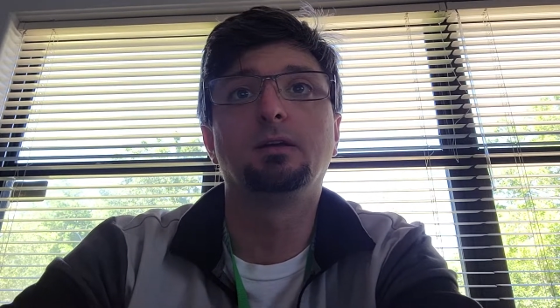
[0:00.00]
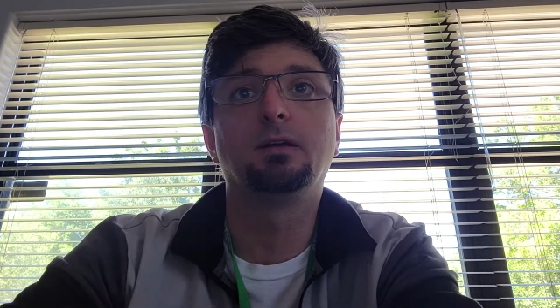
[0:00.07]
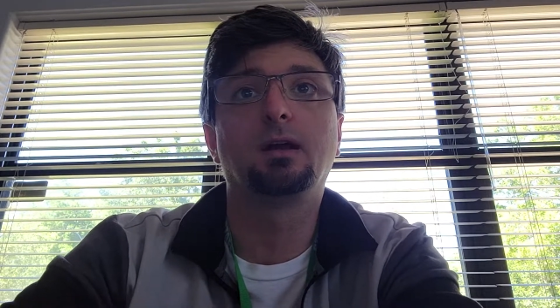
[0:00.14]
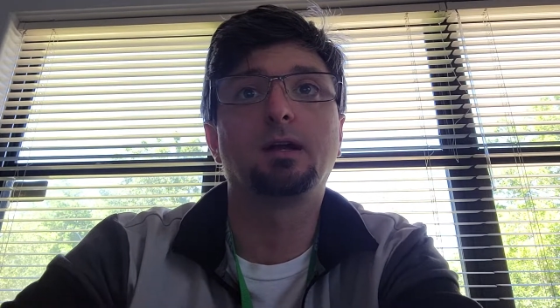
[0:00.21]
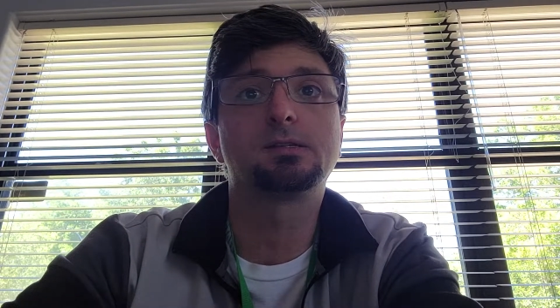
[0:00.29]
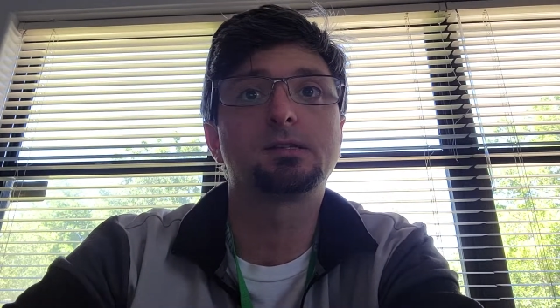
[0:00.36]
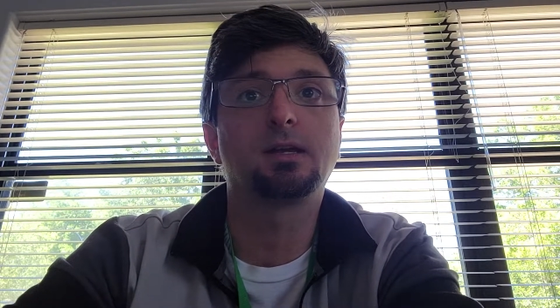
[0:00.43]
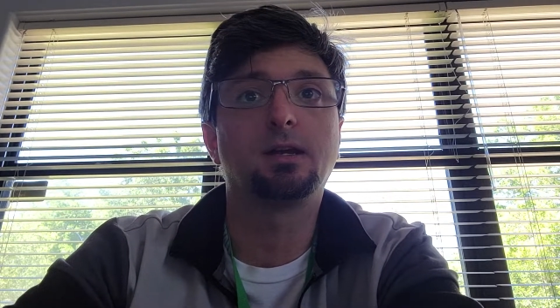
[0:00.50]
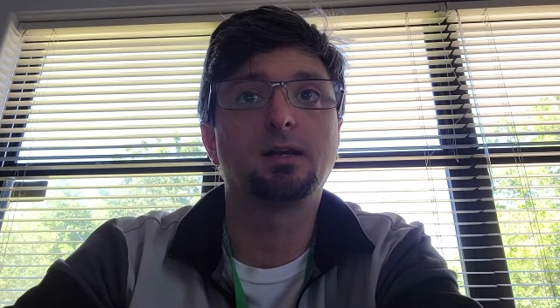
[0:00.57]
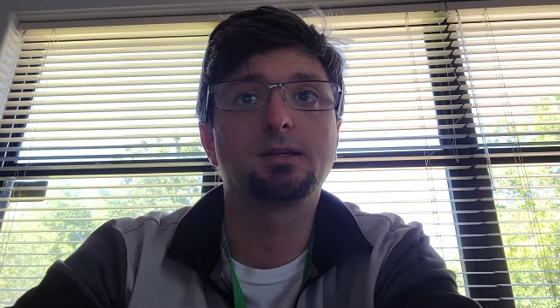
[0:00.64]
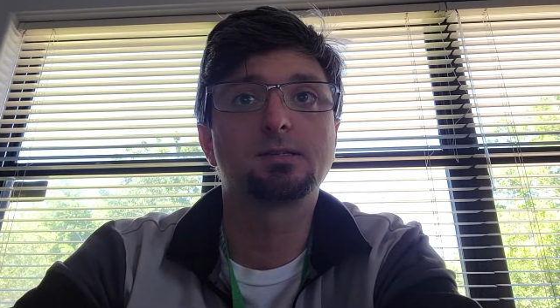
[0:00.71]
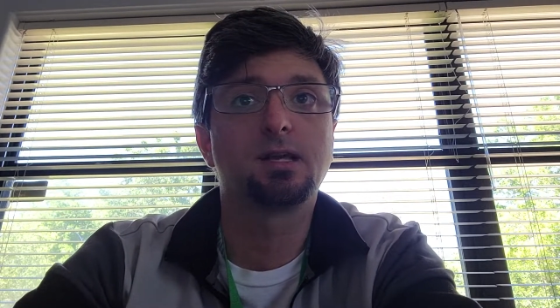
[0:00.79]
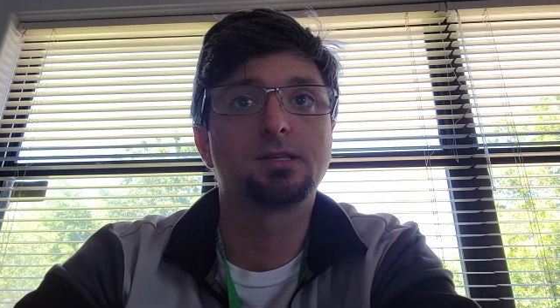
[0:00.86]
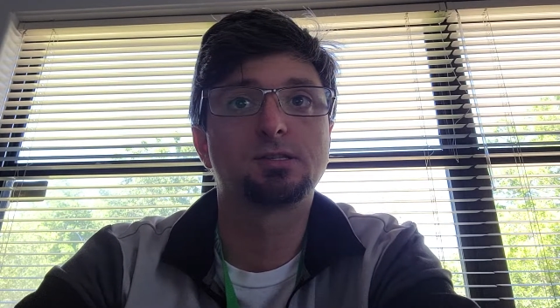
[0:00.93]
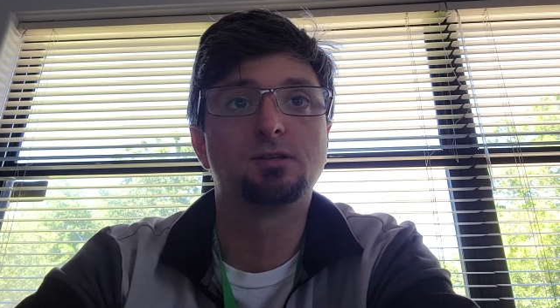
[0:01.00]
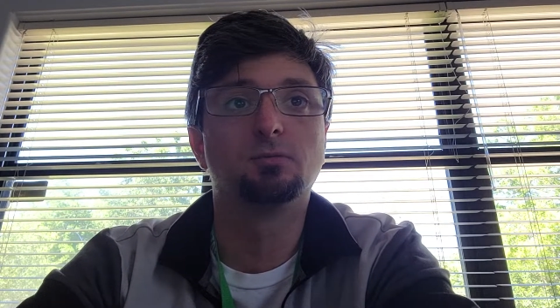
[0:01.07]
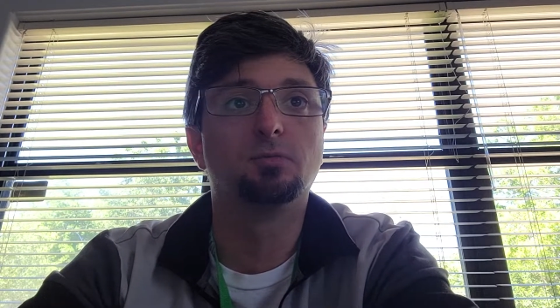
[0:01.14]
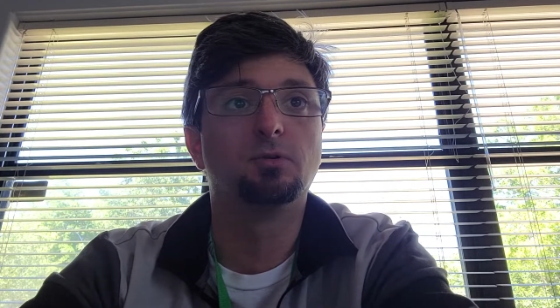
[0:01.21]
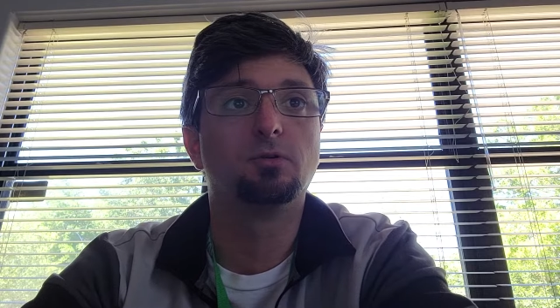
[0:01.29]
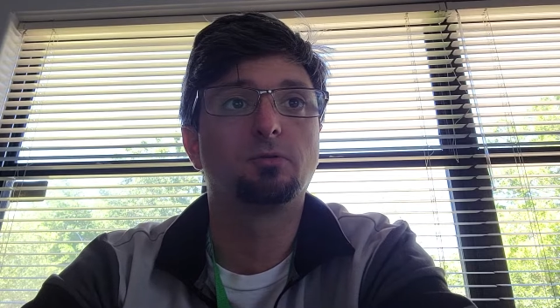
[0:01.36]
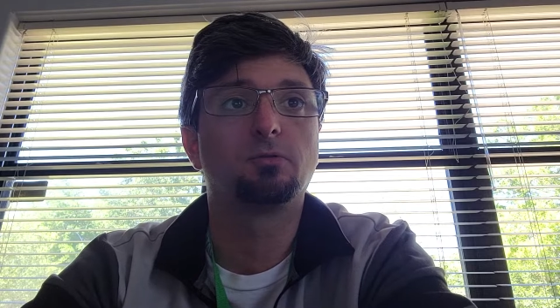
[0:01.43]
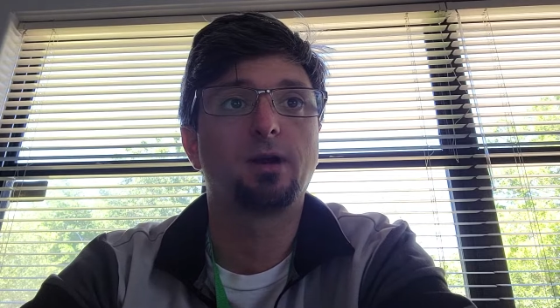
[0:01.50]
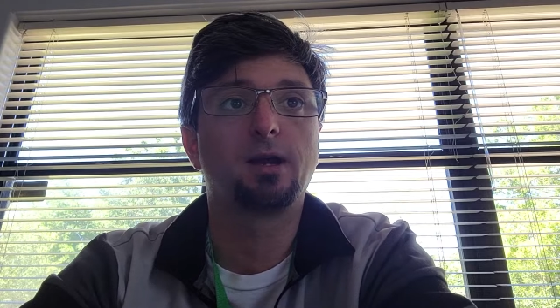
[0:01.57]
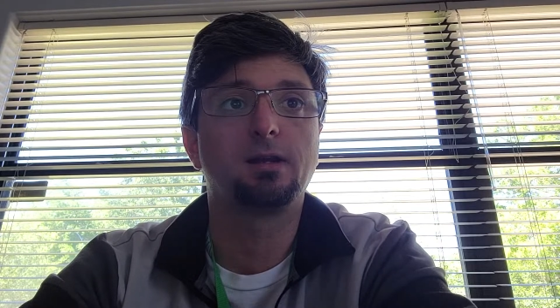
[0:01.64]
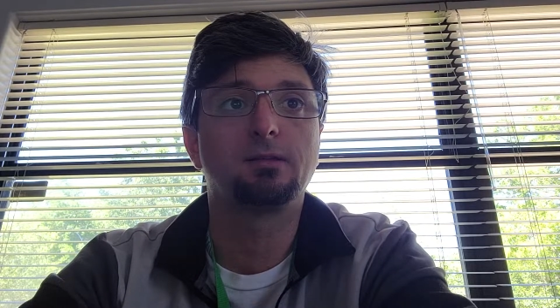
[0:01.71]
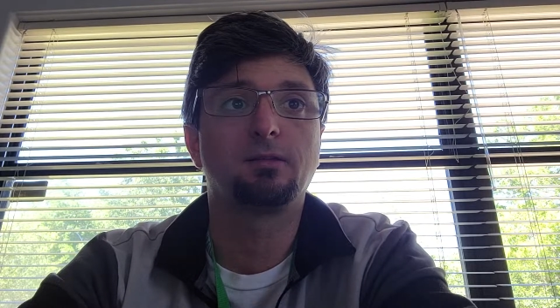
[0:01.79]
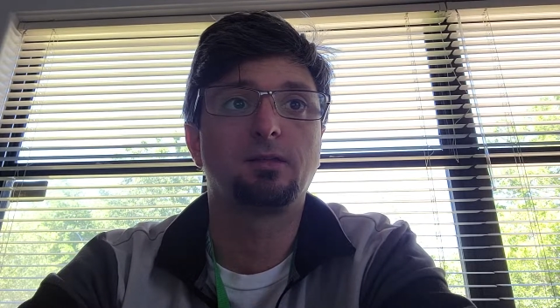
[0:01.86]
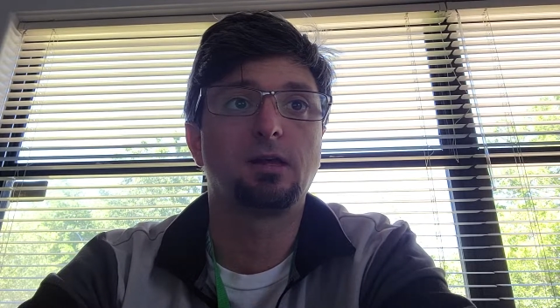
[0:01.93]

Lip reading: nice and accessible right